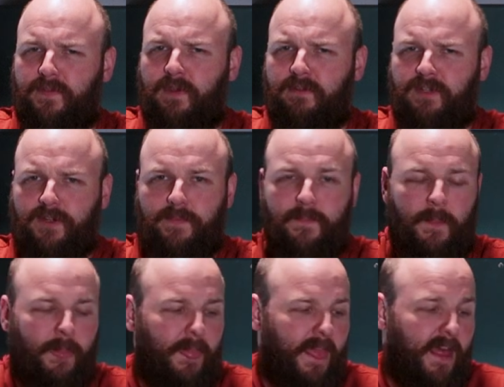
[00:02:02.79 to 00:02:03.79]
future.
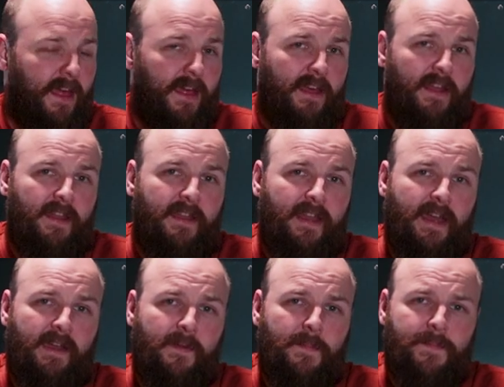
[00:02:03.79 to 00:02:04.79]

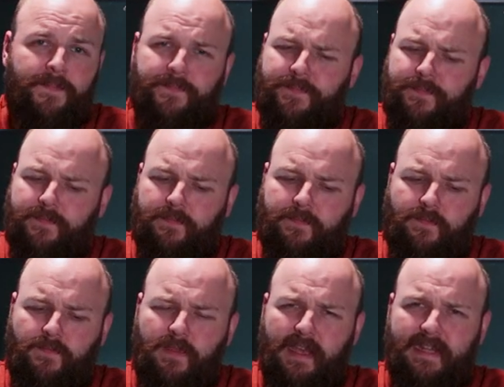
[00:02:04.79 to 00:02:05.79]
Now,
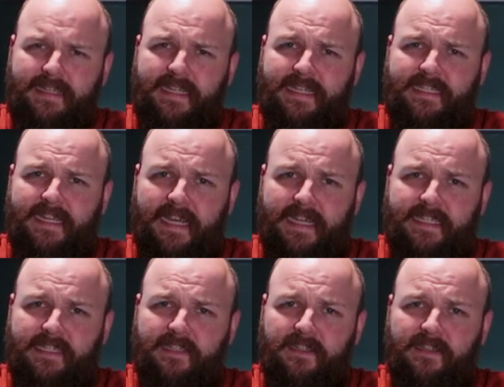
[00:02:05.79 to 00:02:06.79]
these
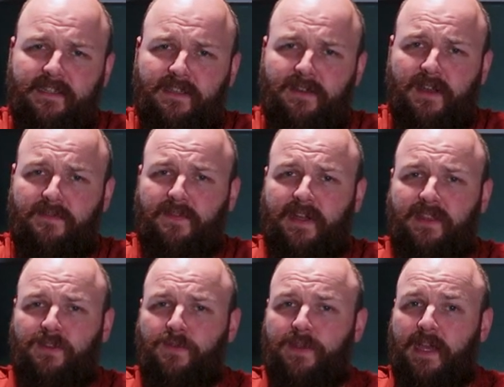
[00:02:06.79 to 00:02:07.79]
days you can
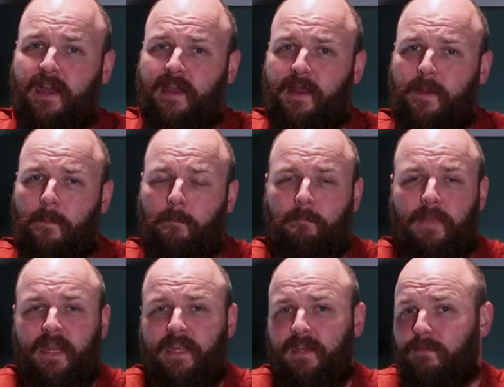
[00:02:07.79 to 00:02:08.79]
find Turia in
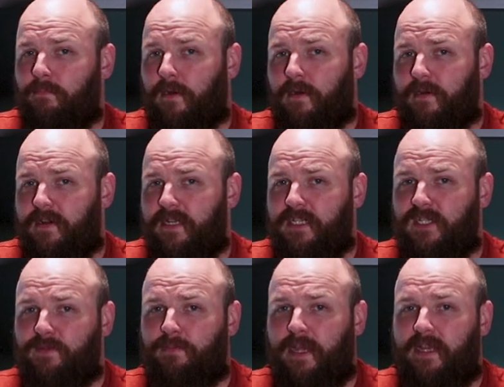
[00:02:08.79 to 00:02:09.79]
many a bar in
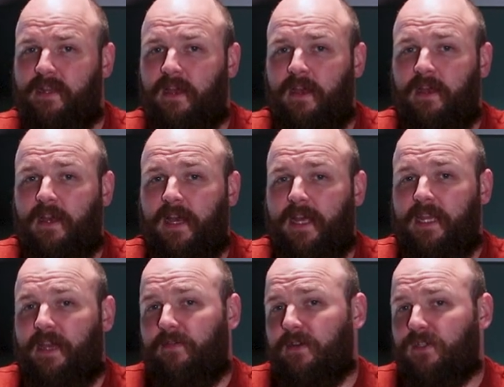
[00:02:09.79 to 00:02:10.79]
Spain and
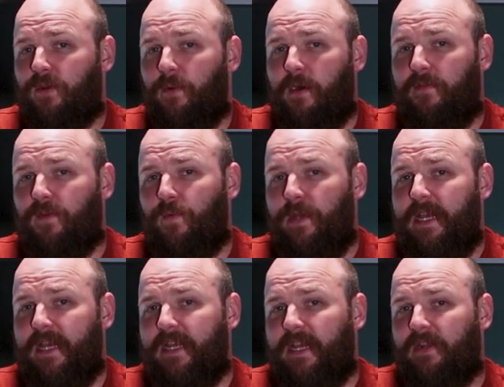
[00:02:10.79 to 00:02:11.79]
ever so often we
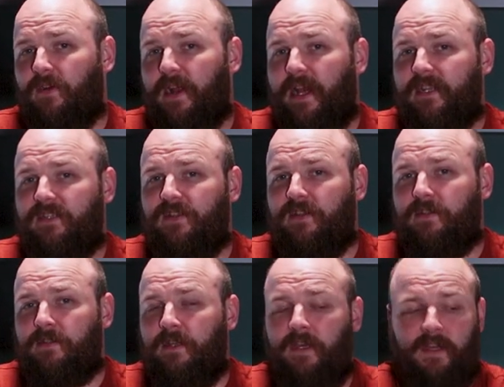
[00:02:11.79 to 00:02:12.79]
can get our hands
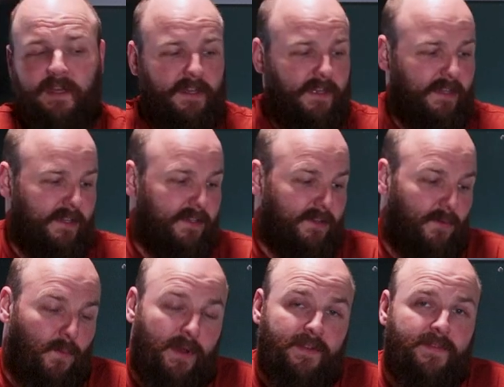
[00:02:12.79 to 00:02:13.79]
on, uh,
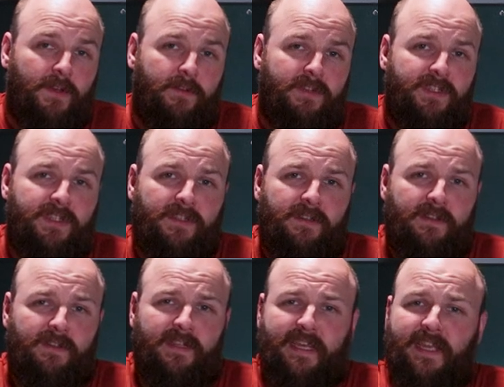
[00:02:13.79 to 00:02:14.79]
on one of those
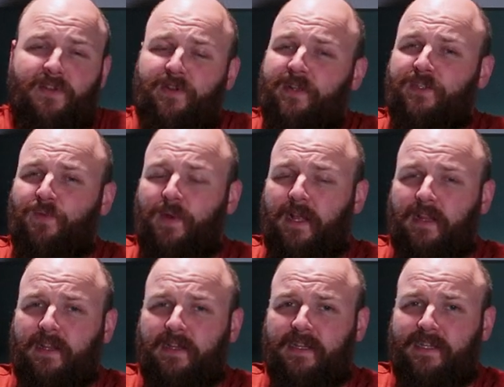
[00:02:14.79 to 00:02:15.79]
here as
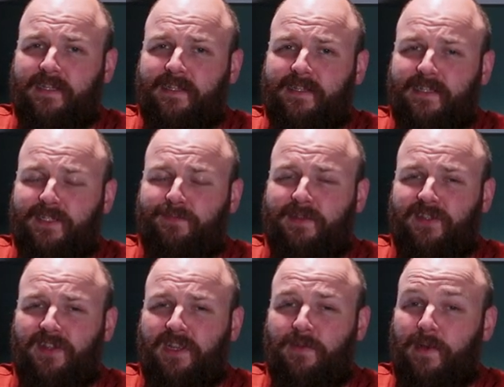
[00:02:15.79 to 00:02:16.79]
well, uh,
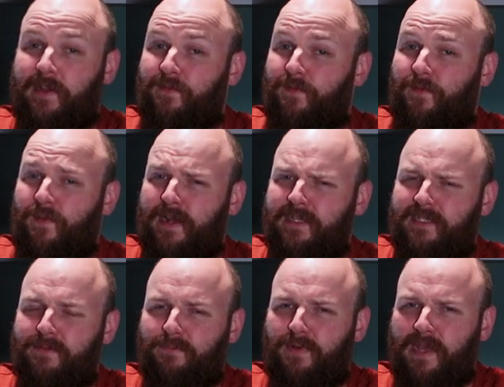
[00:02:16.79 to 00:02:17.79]
especially when
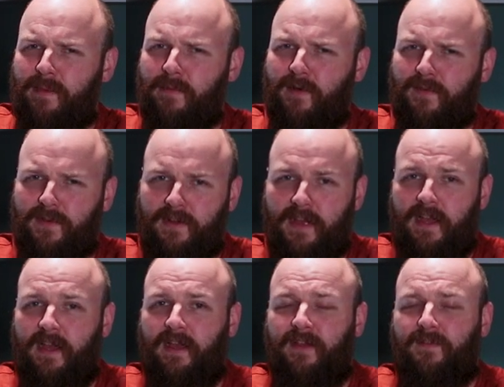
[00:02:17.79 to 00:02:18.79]
friends bring them over
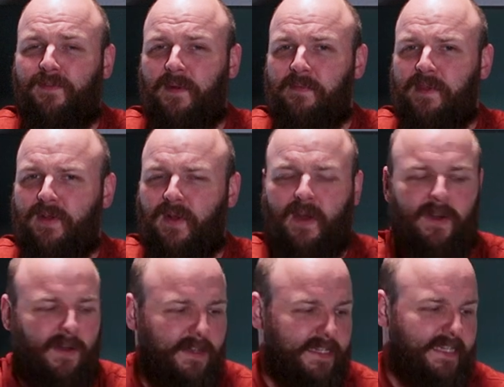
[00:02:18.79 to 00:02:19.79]
from their
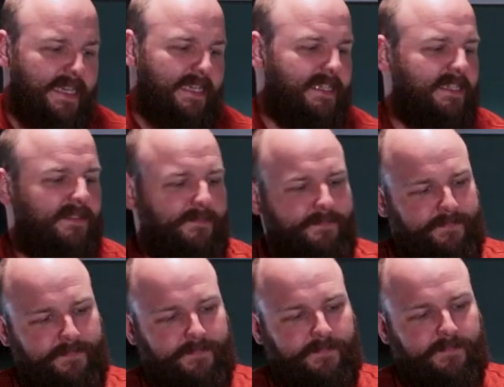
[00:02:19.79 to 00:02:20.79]
holidays.
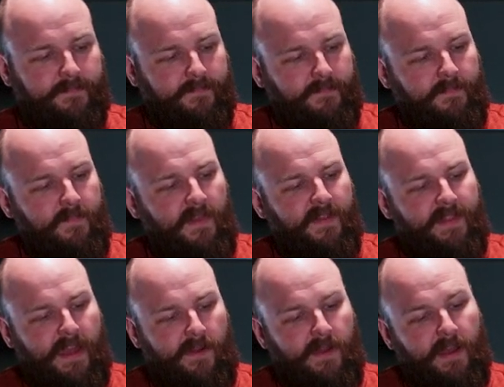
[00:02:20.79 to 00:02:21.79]

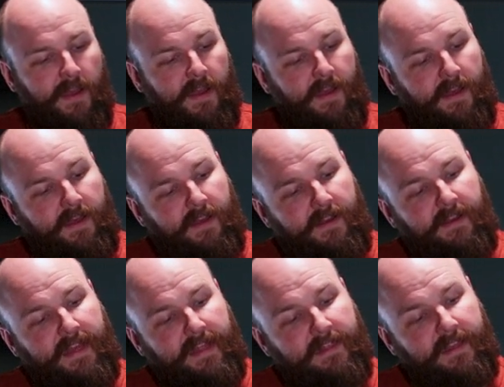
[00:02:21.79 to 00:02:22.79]
Now,
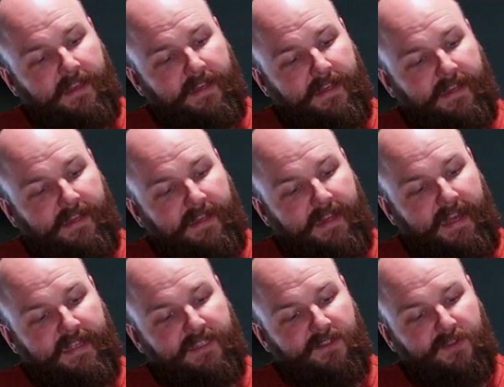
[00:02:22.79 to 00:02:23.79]
Again, uh,
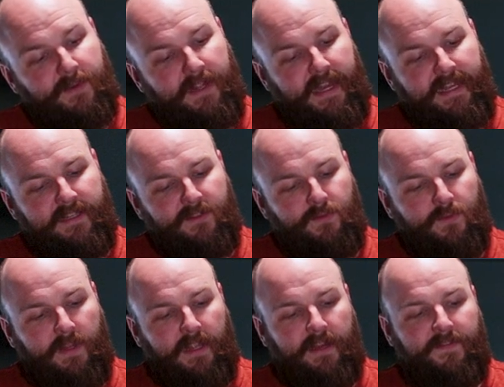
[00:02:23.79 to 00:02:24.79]
as usual, I do
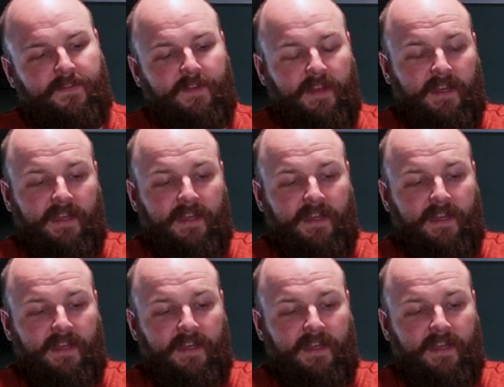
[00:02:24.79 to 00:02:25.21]
love